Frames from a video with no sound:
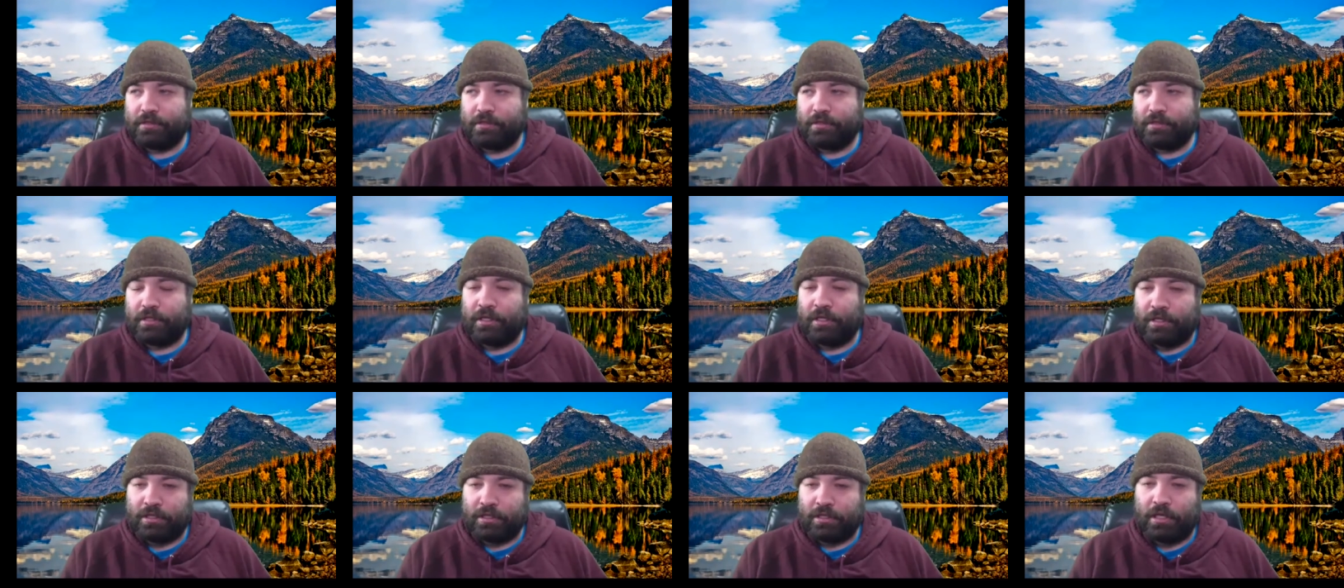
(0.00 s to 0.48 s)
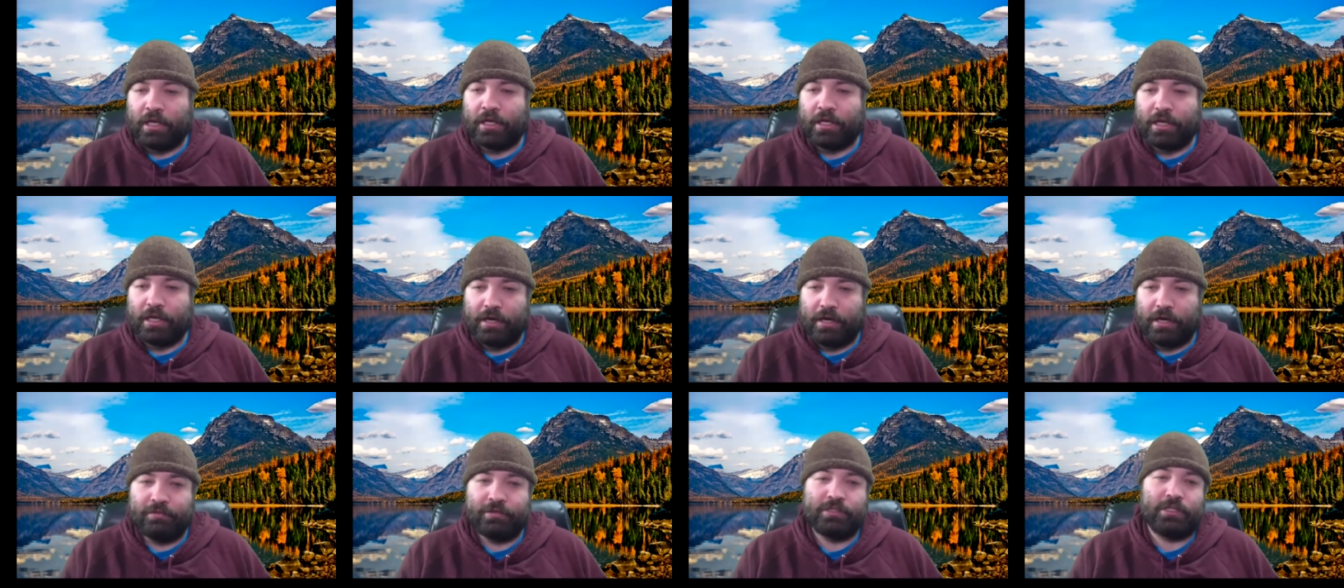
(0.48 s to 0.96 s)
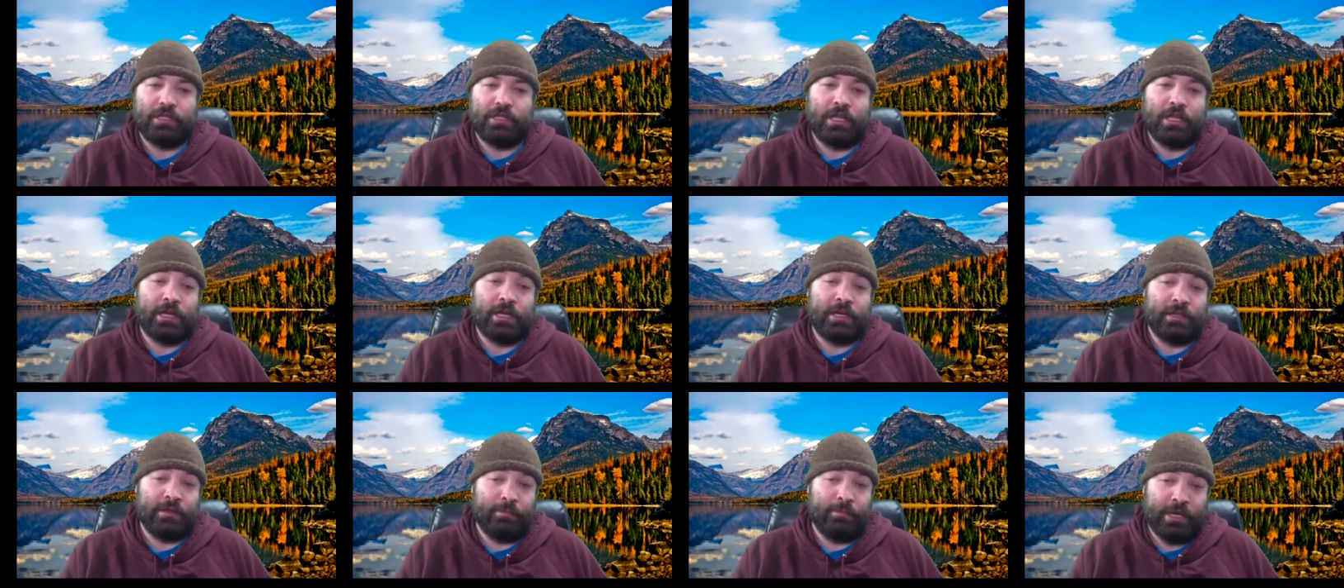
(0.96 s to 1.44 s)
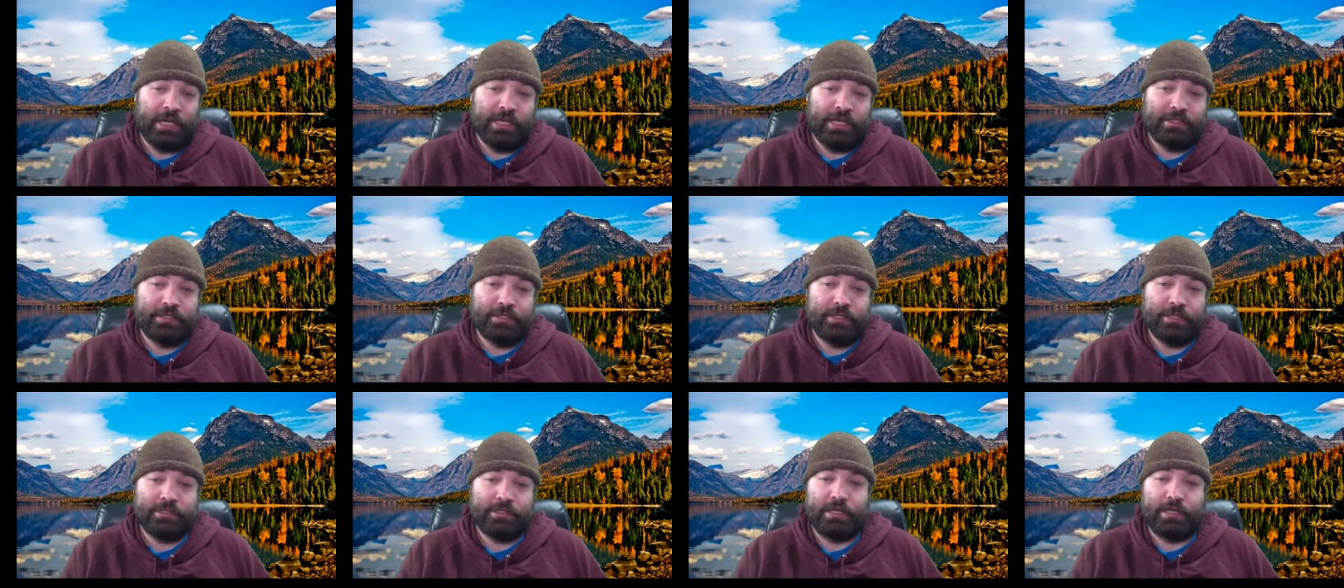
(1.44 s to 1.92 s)
It covers a lot of the
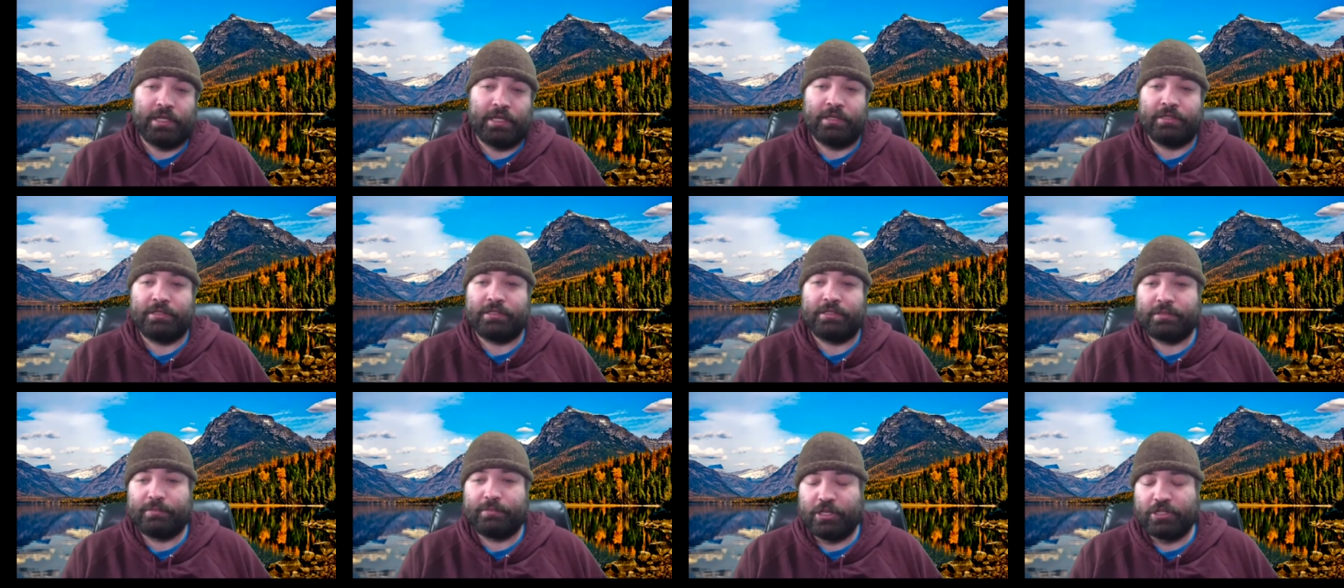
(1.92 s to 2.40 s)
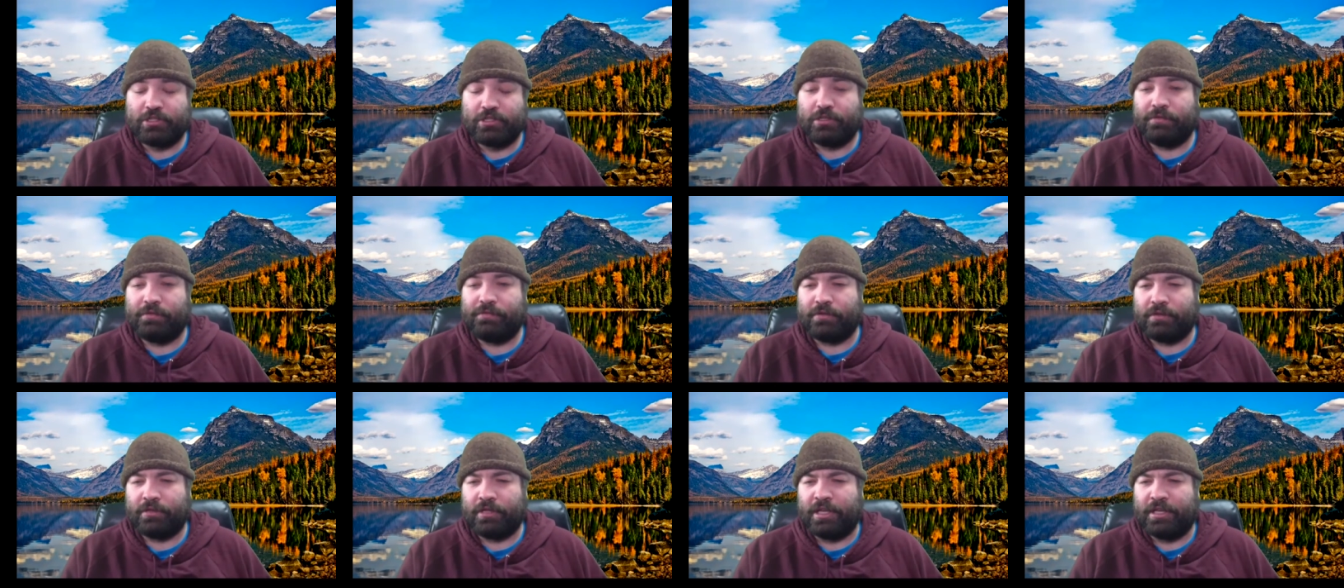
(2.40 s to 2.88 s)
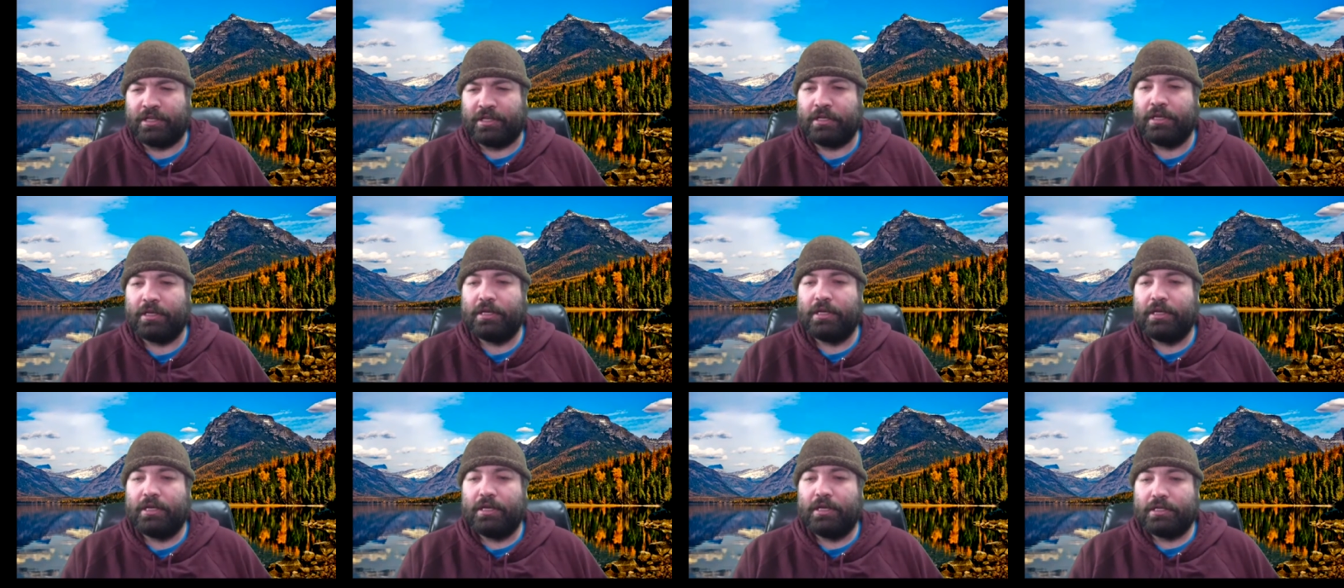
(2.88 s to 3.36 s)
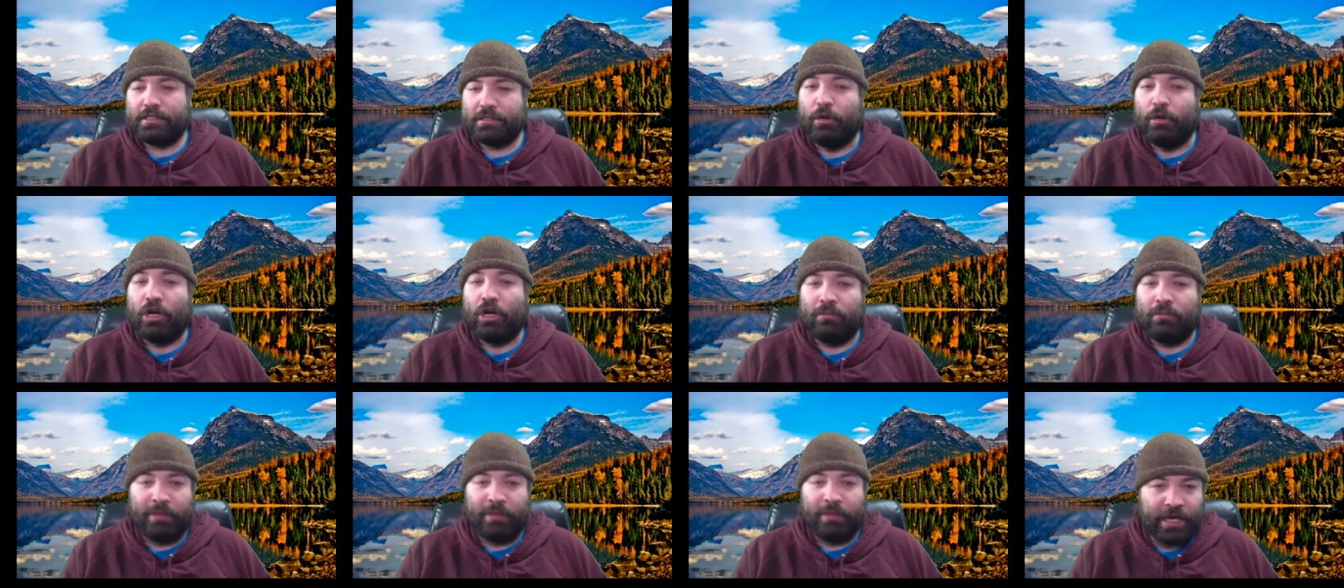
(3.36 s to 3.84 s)
basics, and especially for like
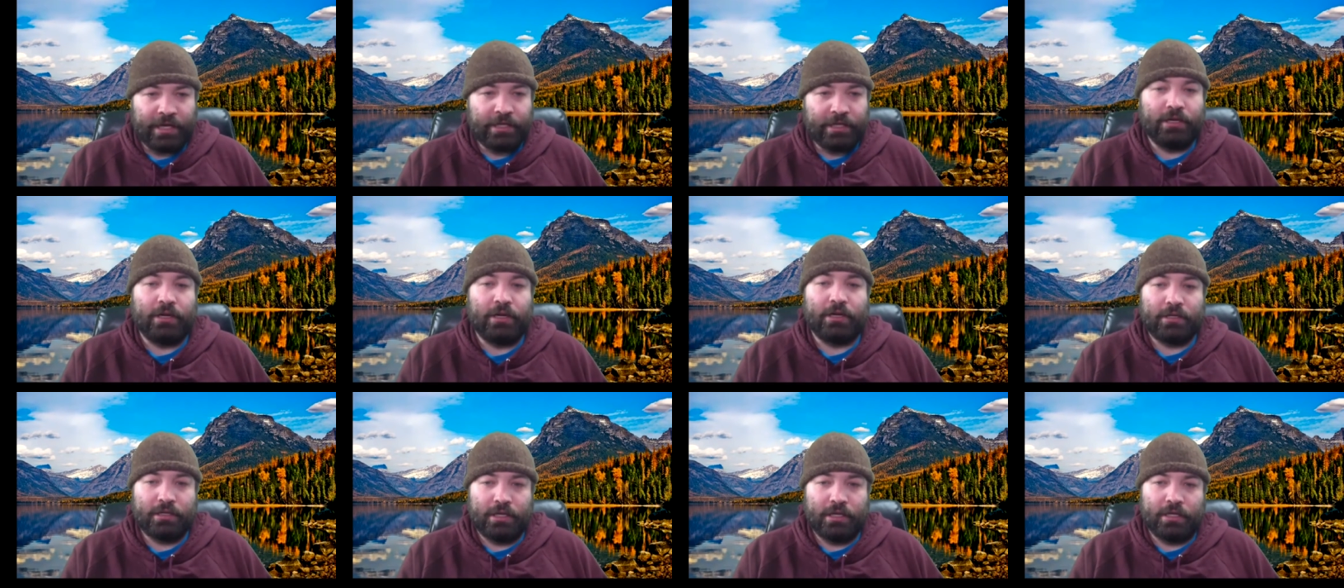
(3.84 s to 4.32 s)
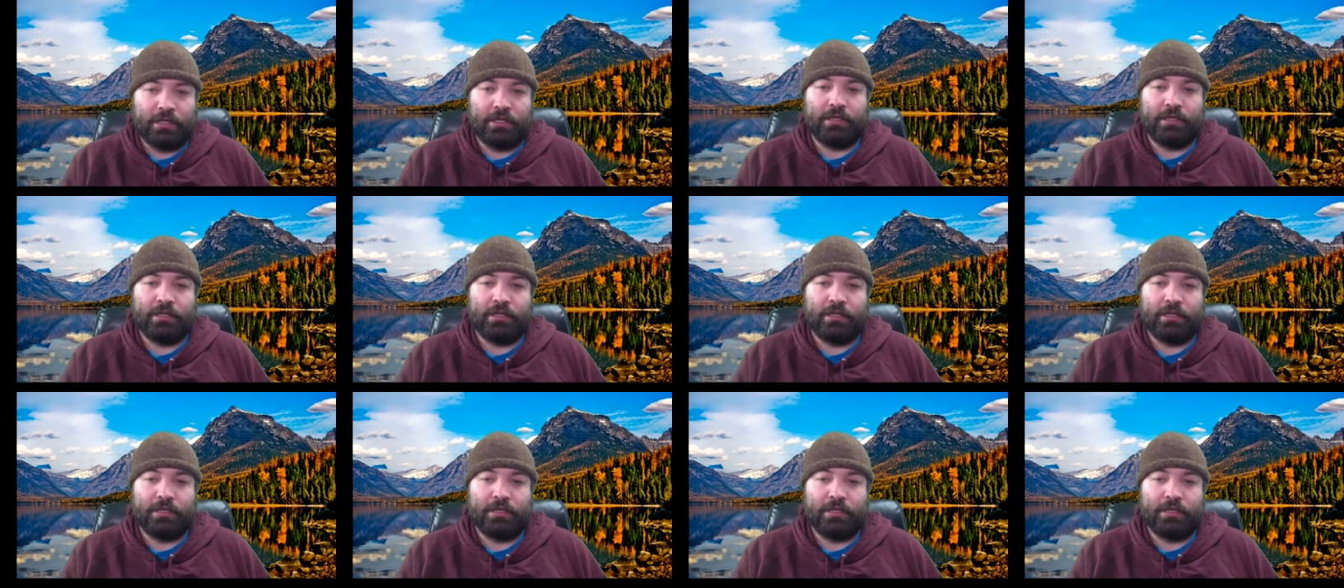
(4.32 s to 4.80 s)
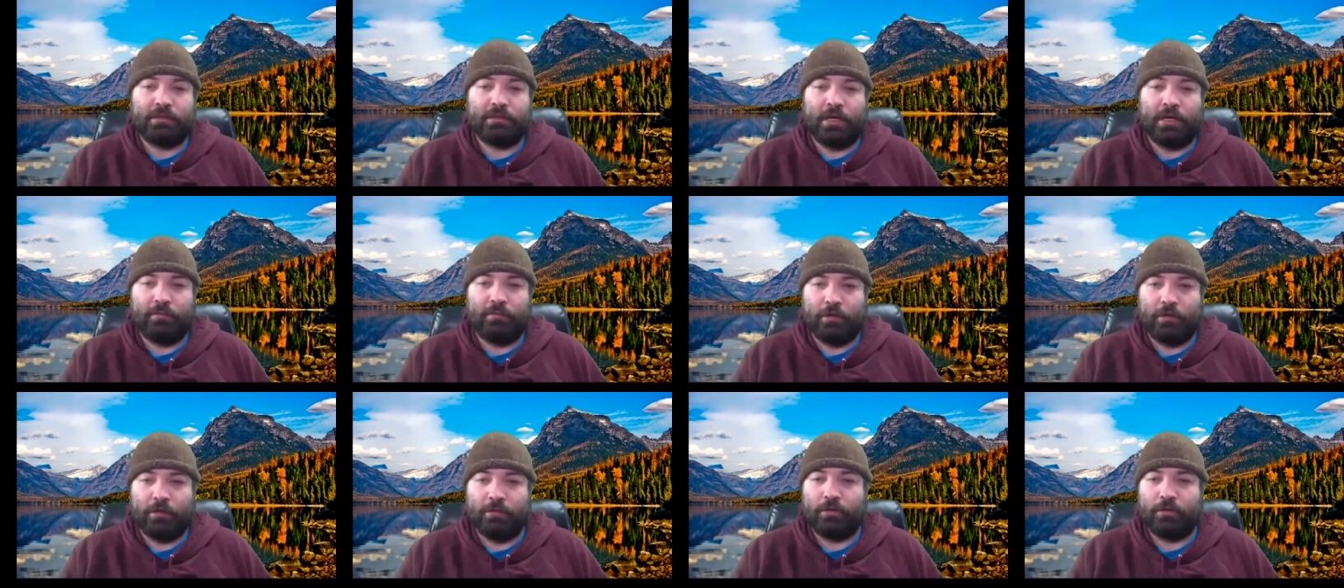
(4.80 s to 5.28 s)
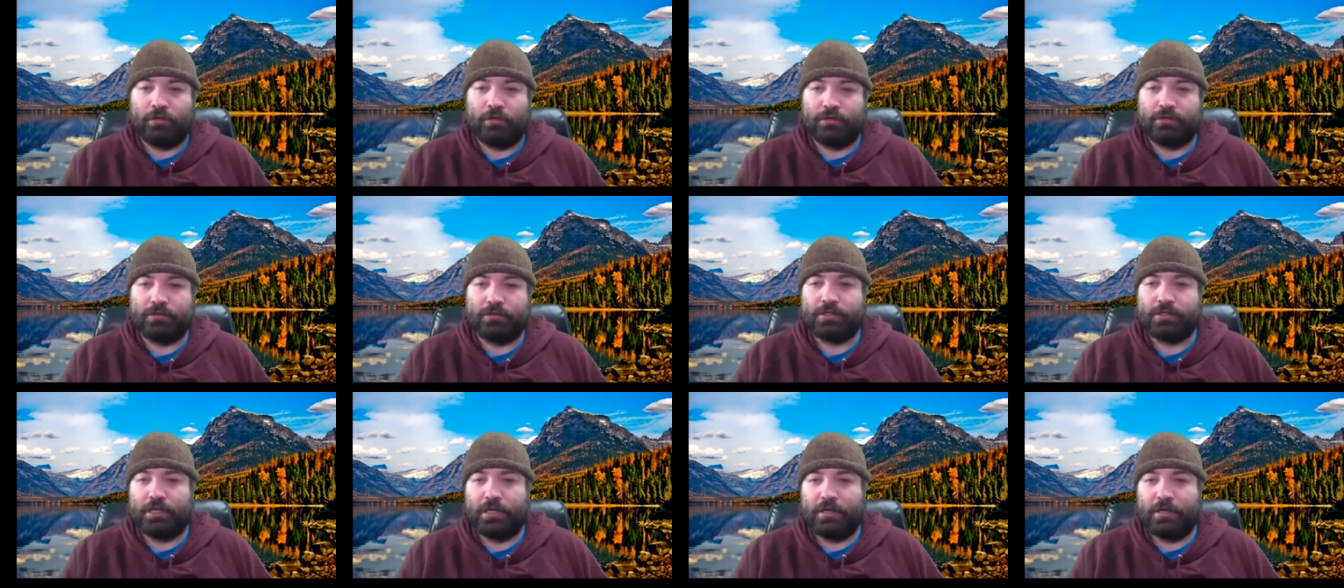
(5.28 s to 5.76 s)
small backyard kind of
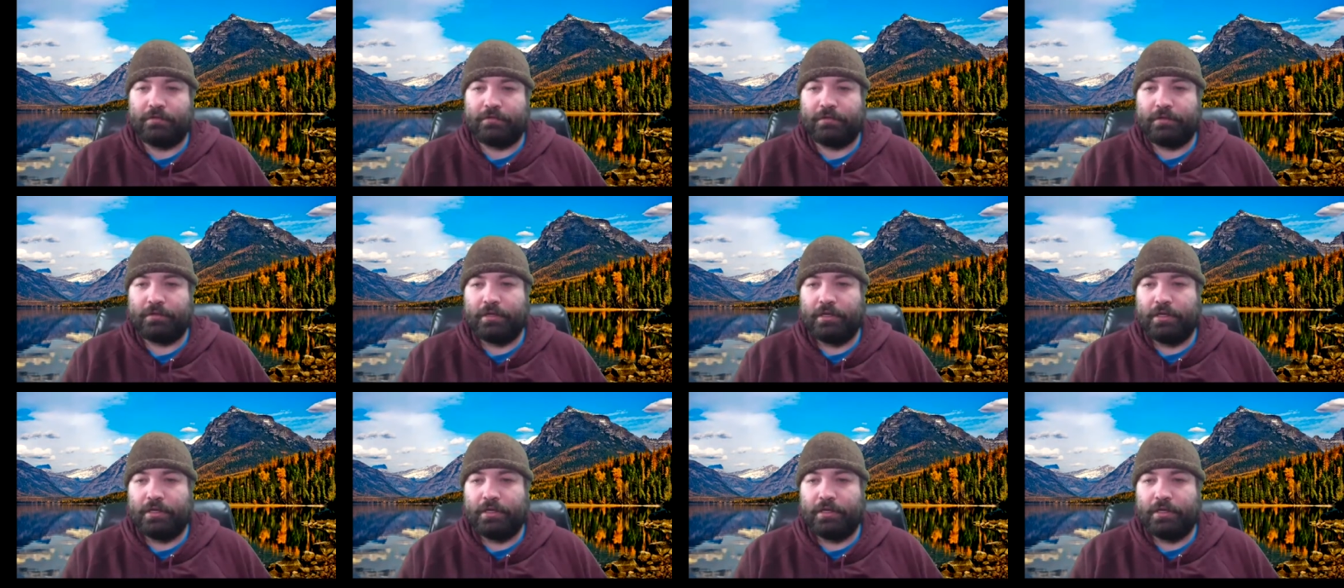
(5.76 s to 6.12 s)
permaculture stuff.